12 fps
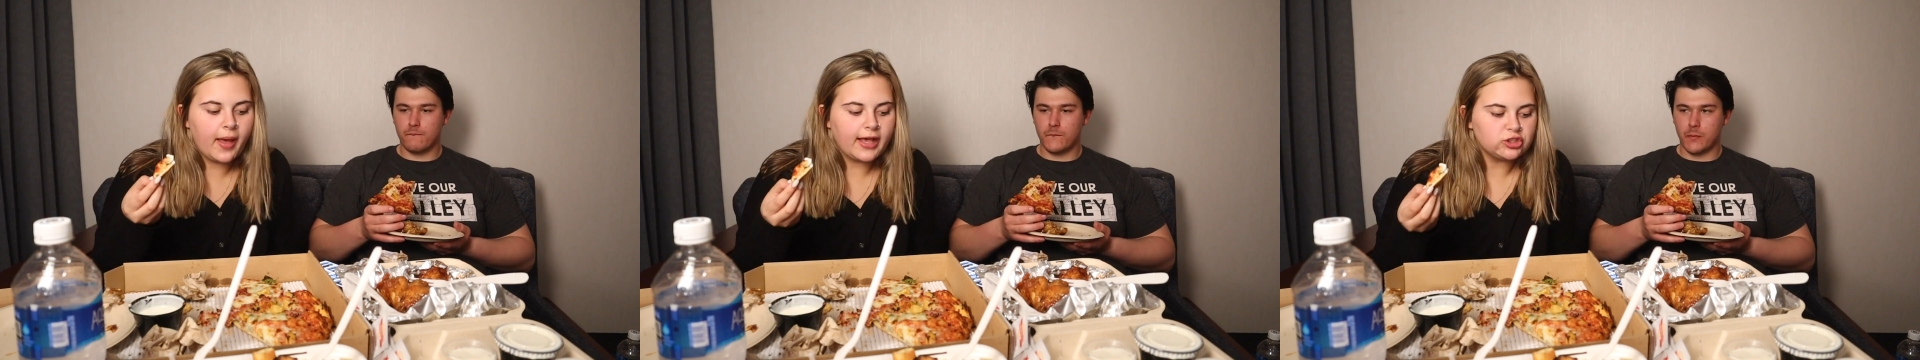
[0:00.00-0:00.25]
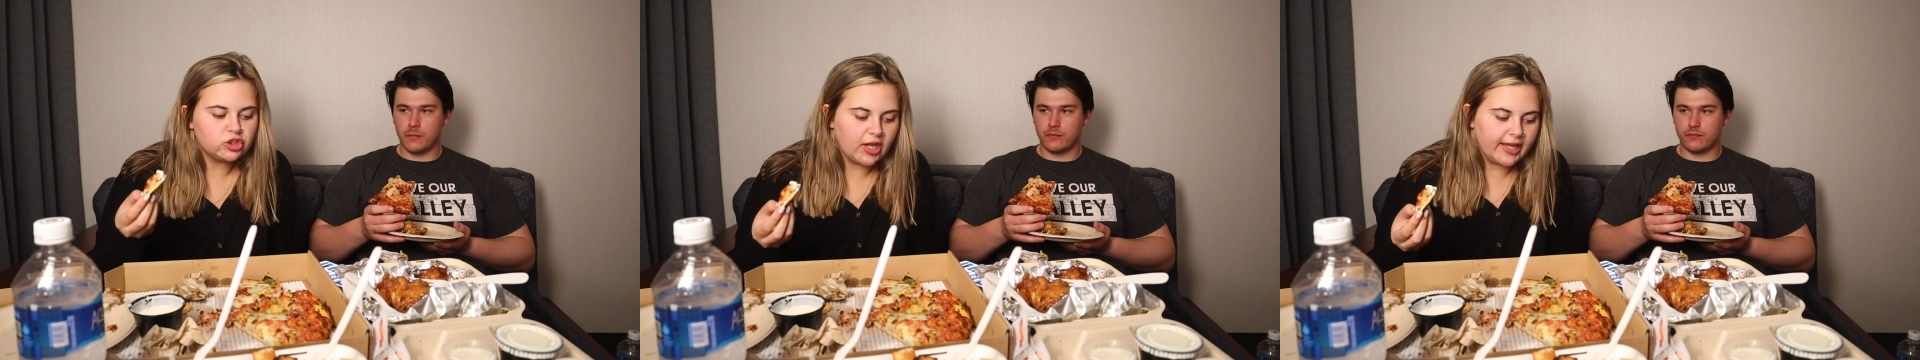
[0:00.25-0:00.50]
Speaker 1: has
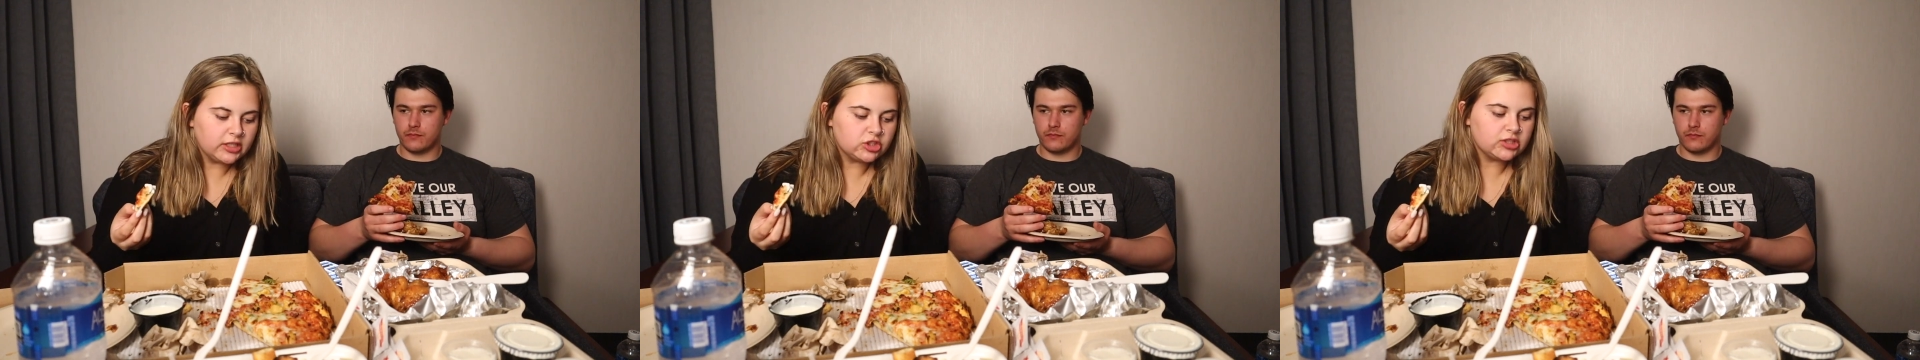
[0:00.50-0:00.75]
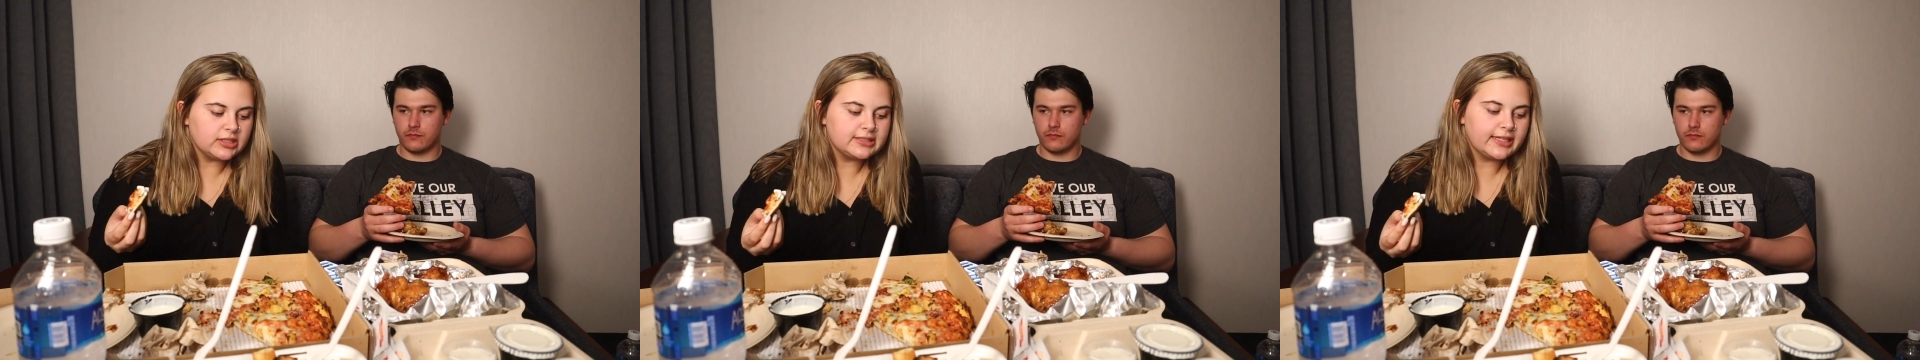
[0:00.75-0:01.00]
changed
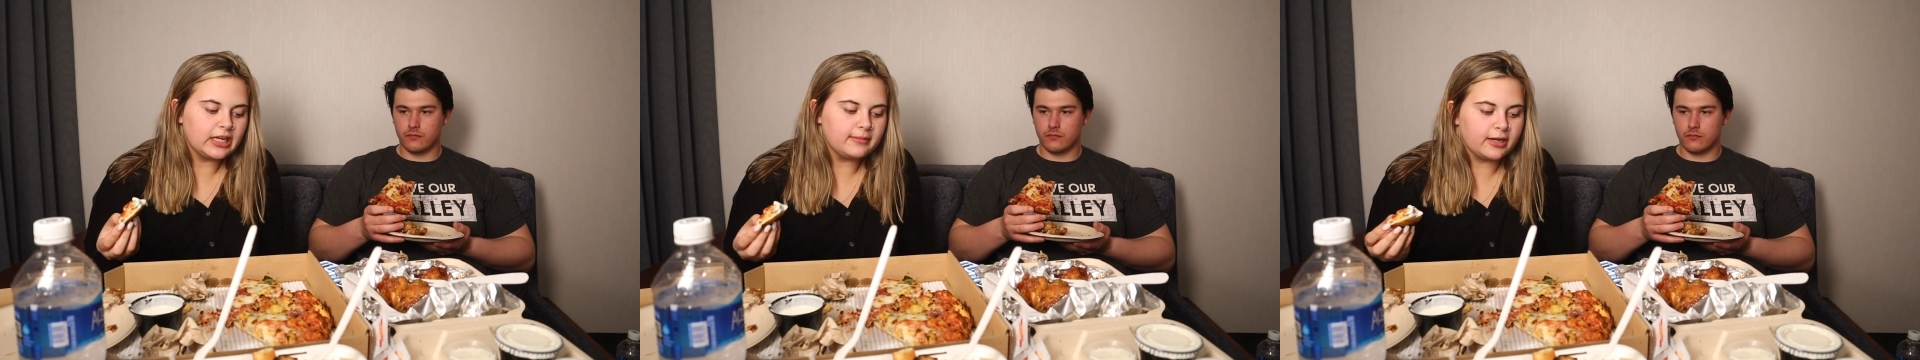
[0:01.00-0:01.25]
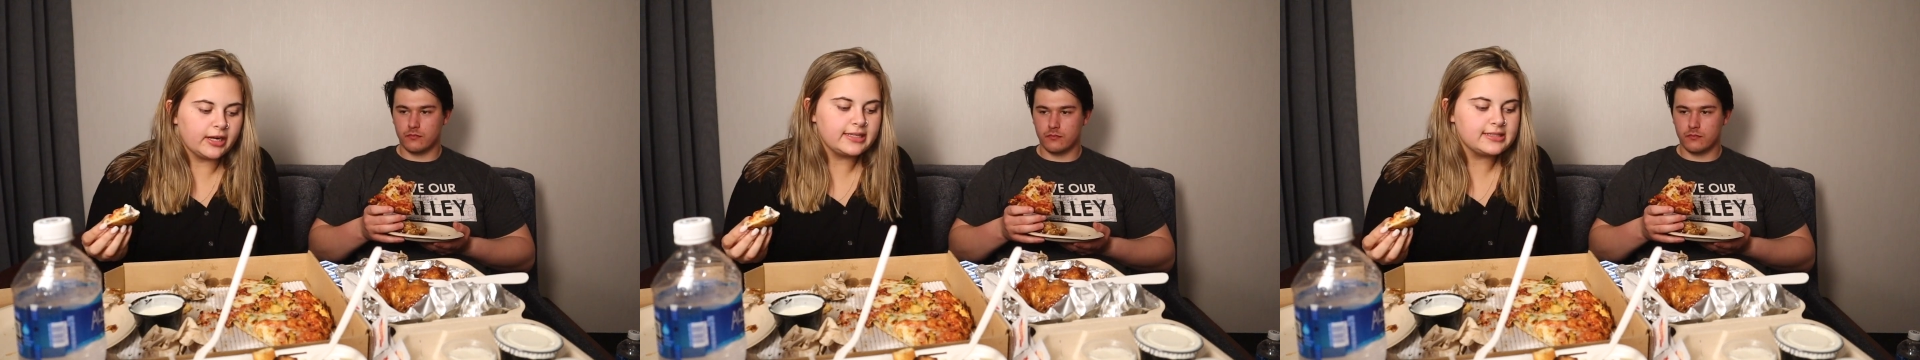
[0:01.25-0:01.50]
since getting
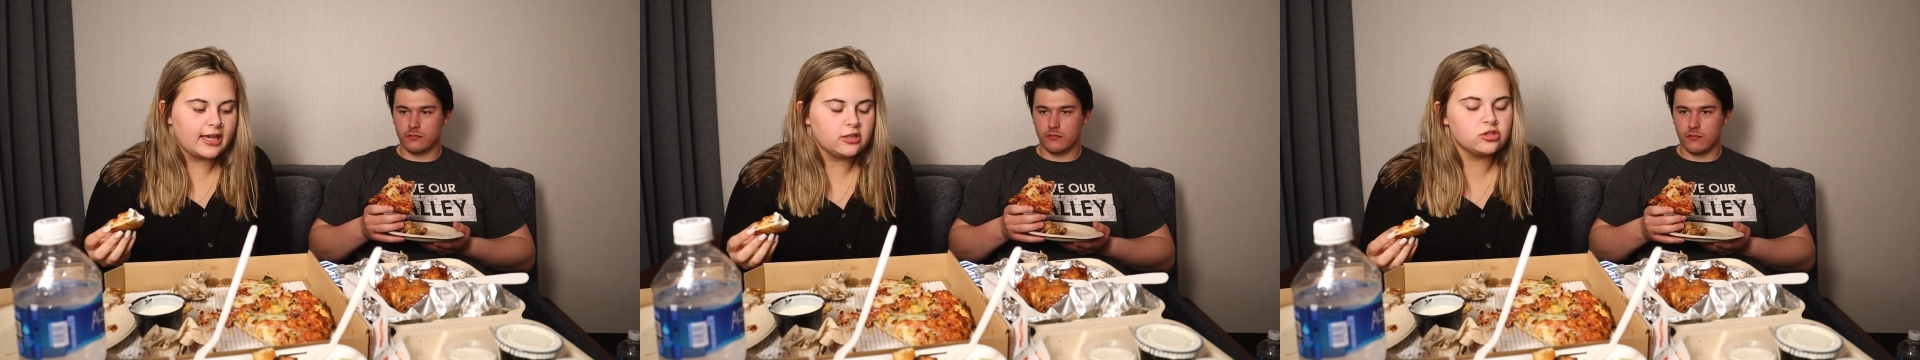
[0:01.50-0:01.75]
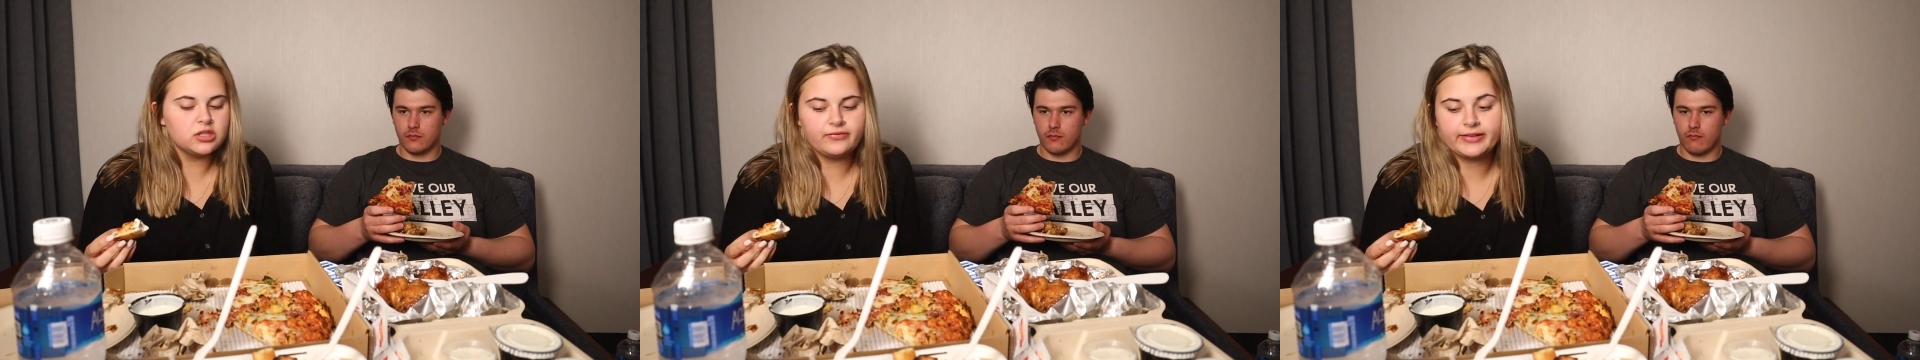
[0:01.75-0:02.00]
married /
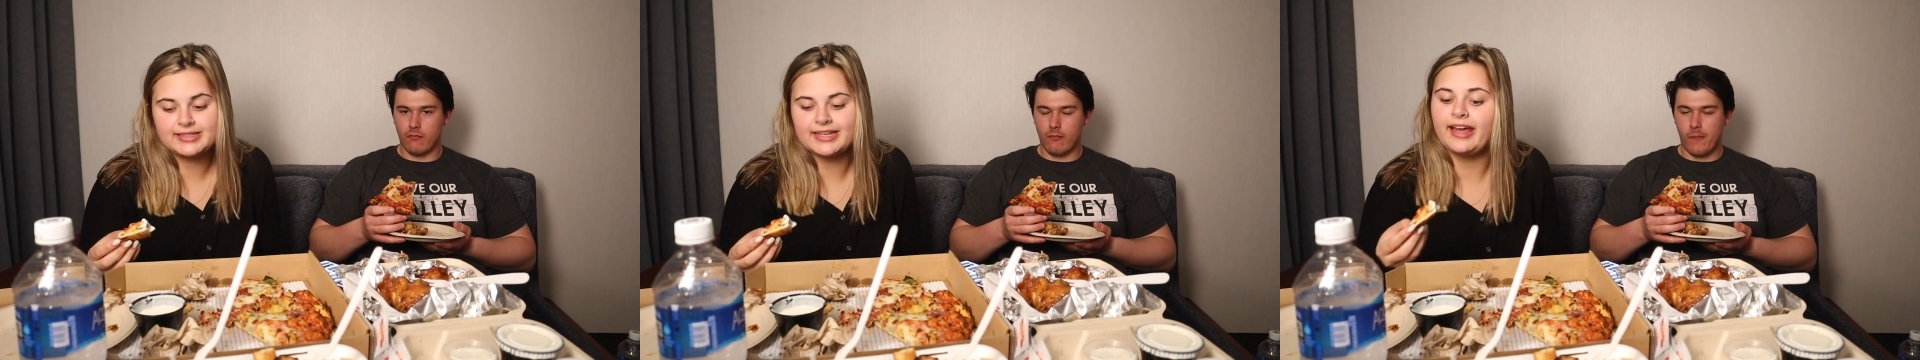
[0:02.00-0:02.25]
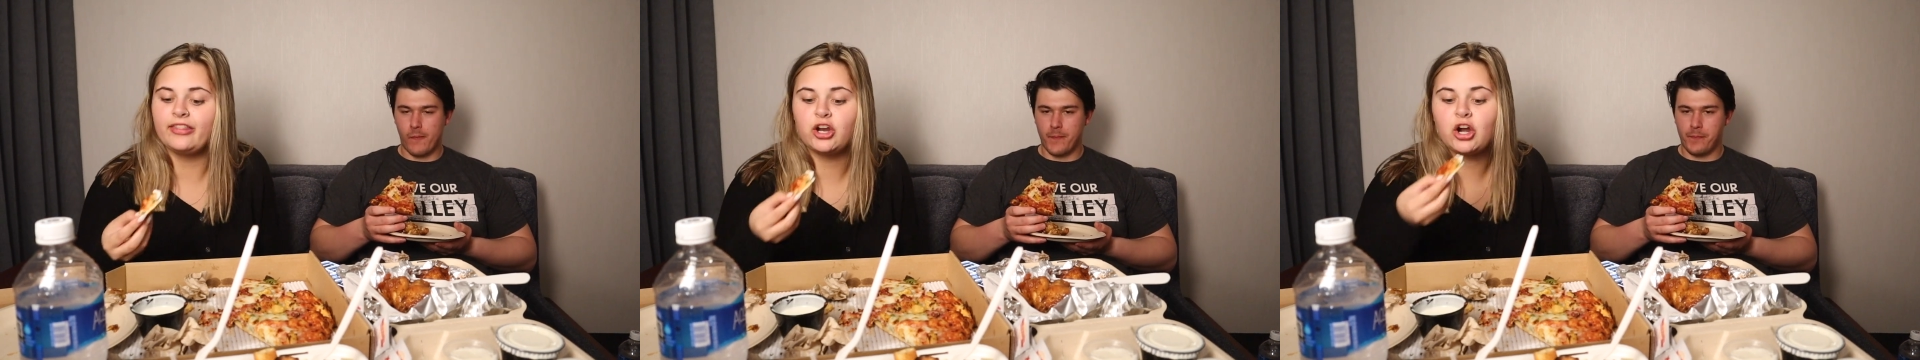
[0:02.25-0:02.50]
living
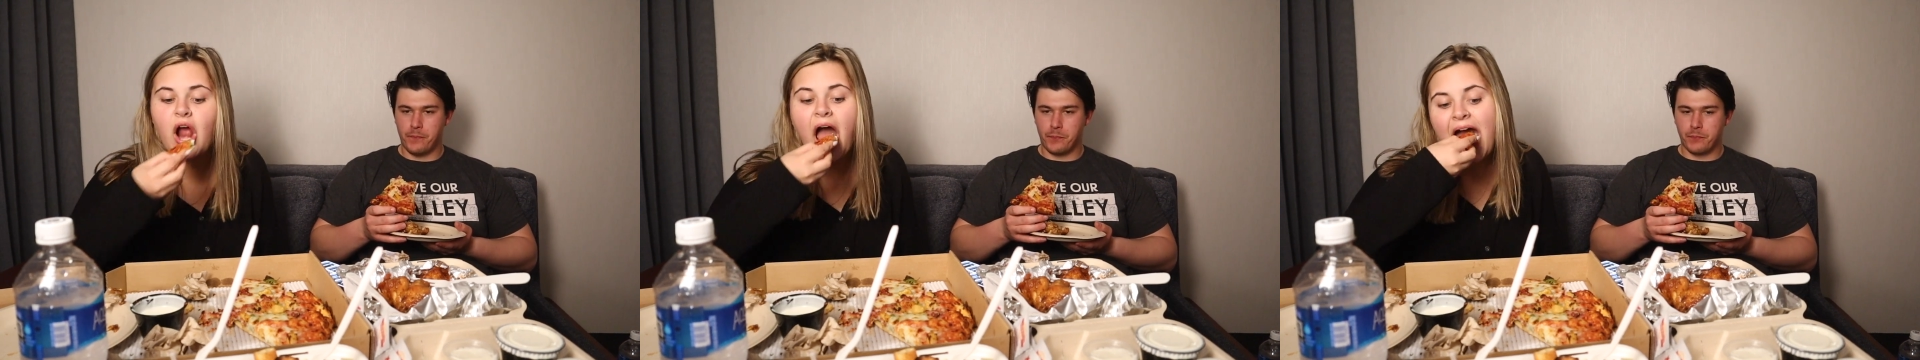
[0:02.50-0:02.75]
together?